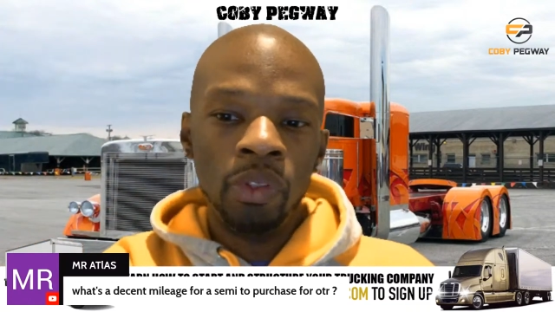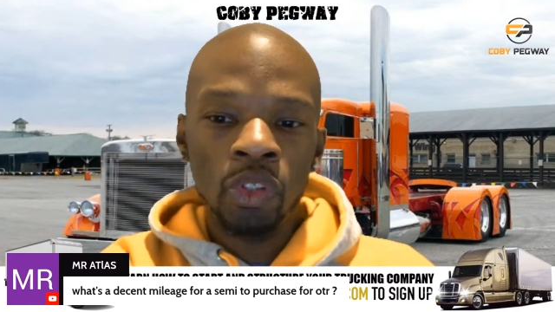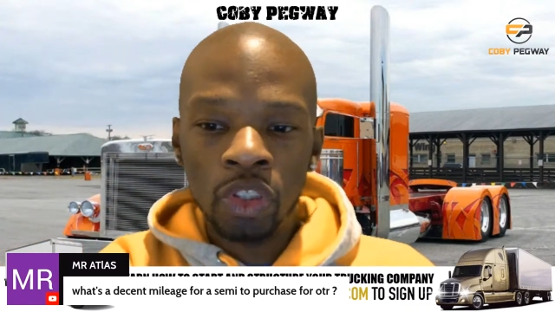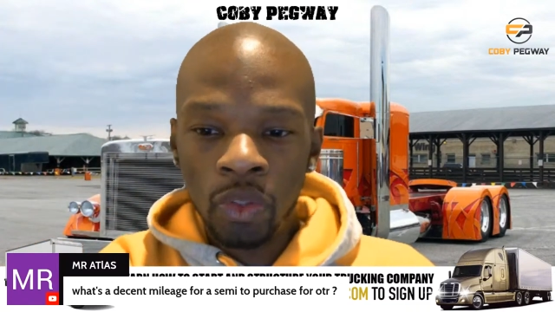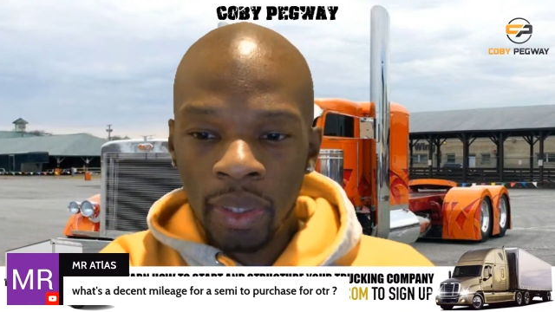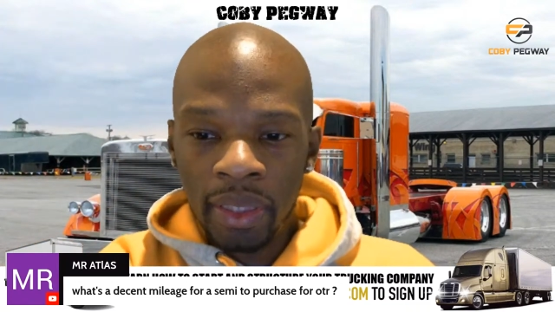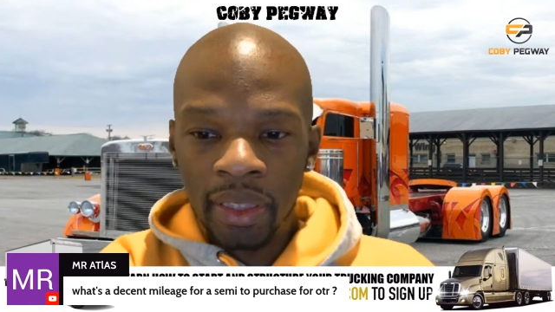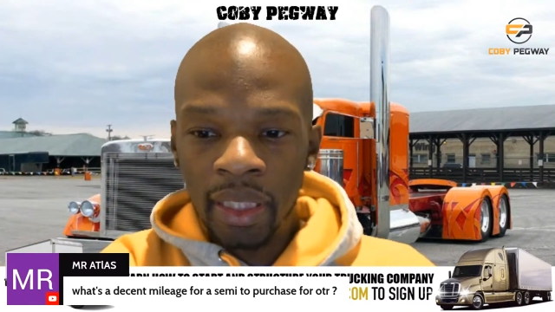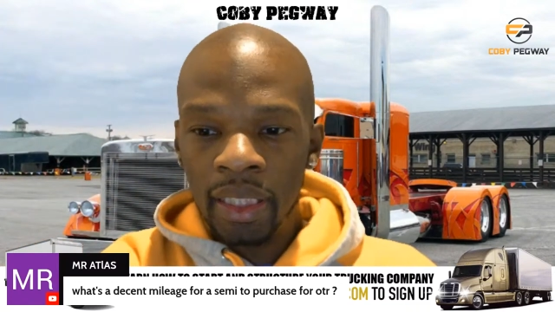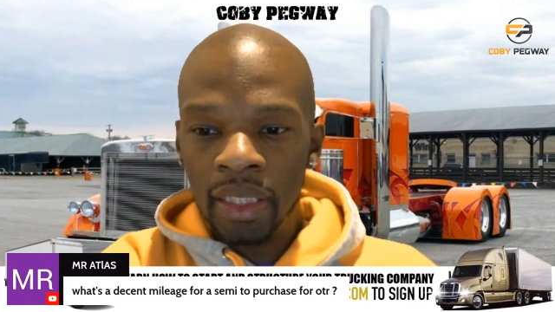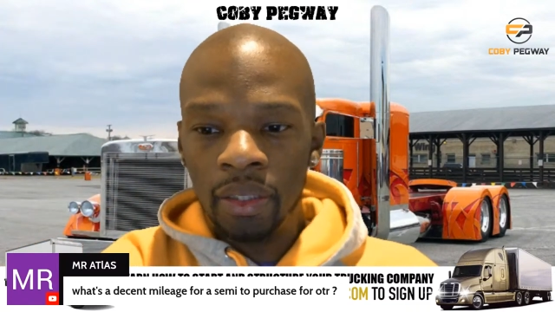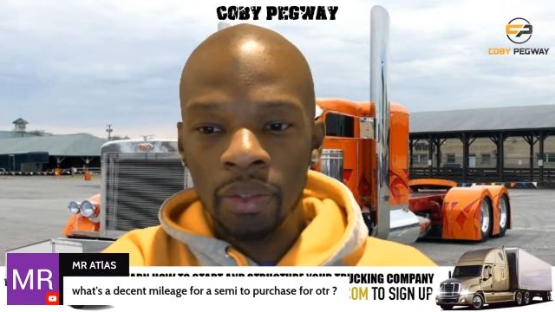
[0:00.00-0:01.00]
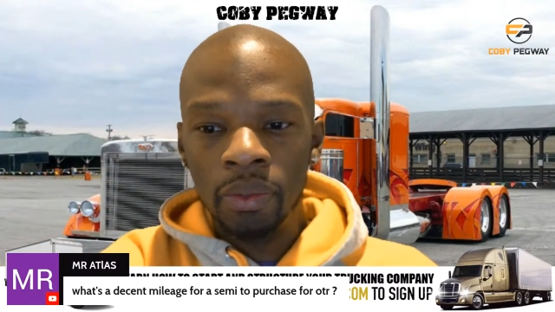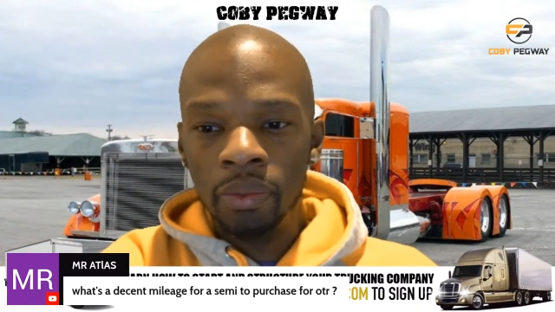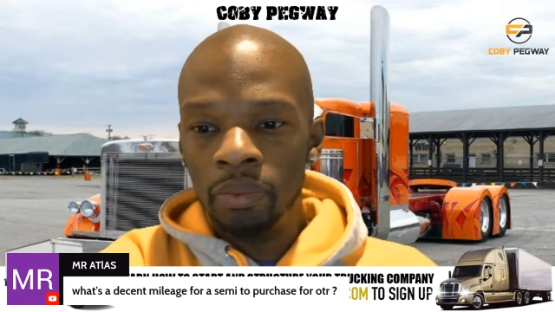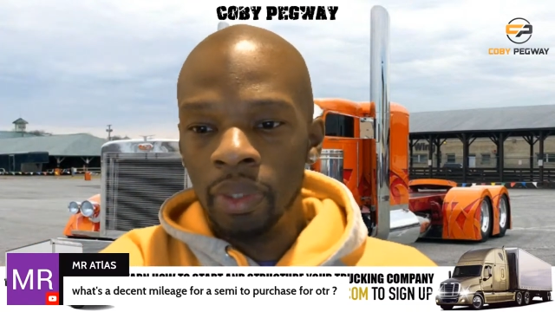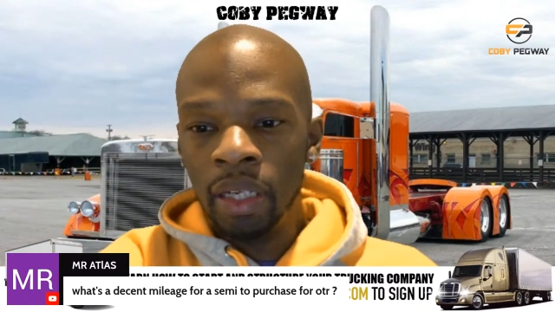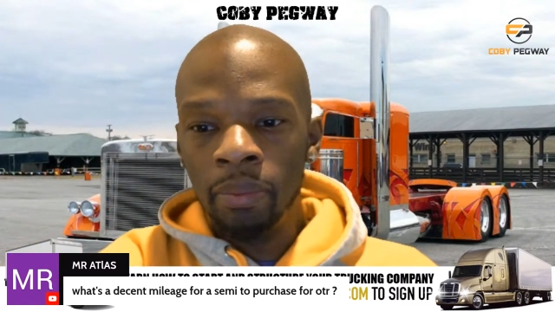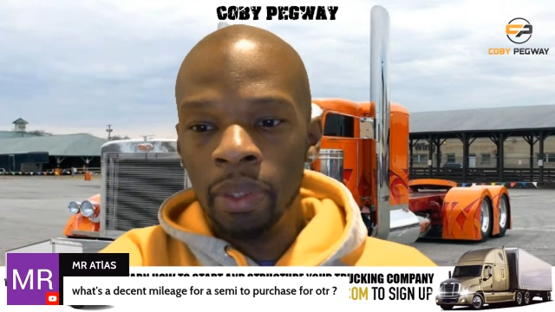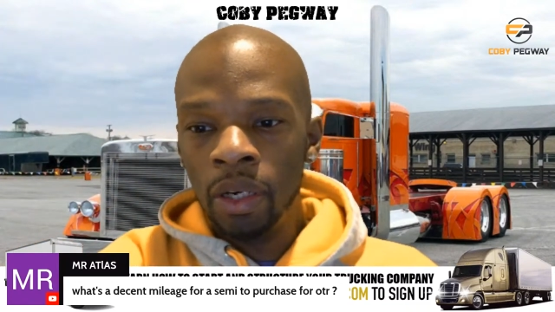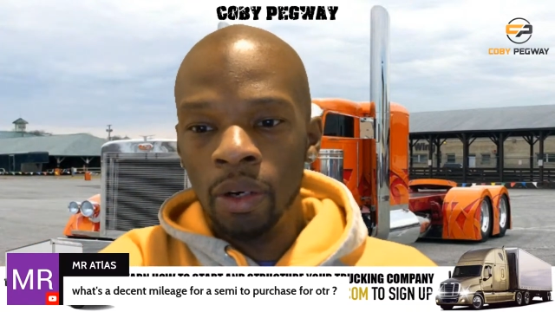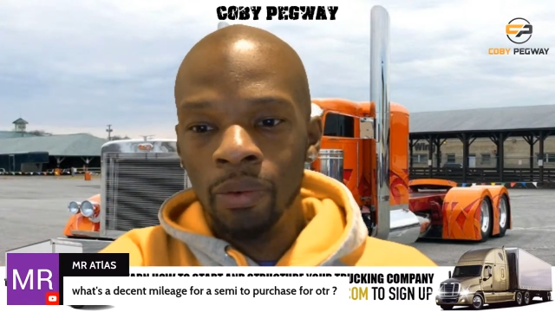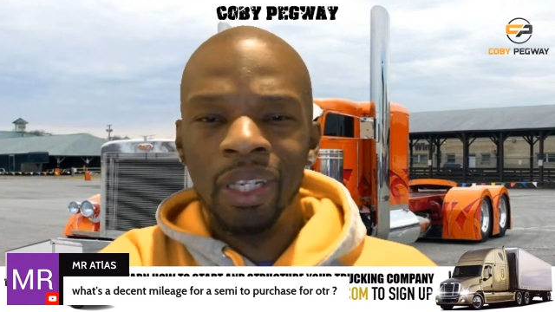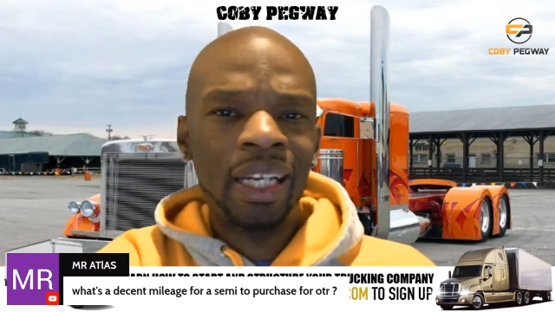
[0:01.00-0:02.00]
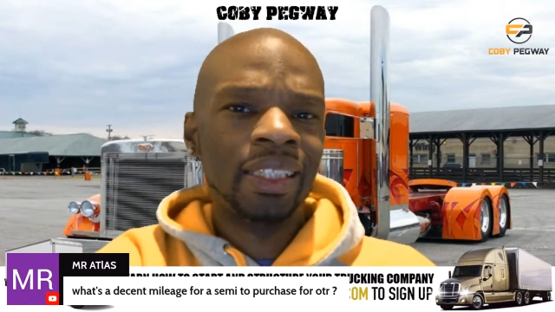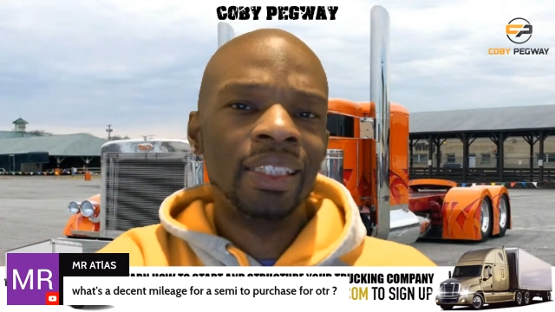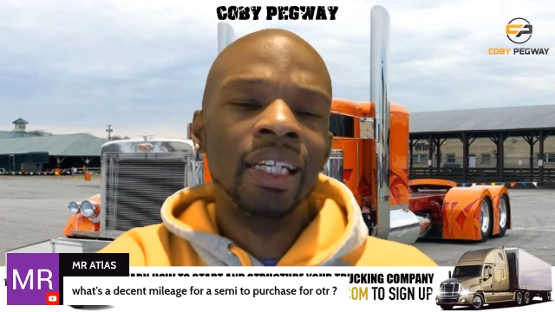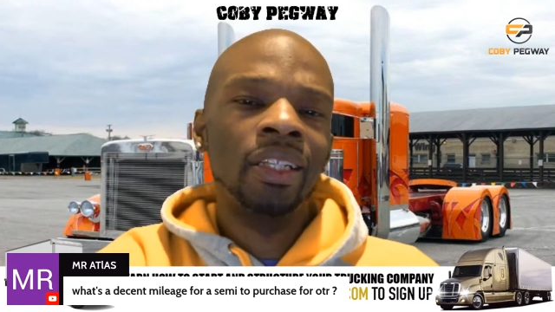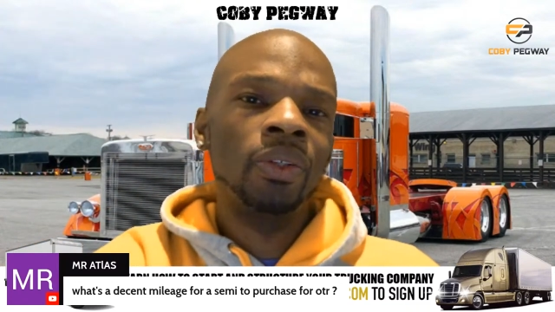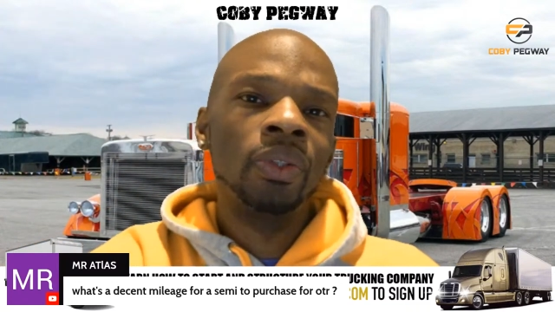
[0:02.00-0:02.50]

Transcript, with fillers: you'll start to see that they'll be offering, like in St.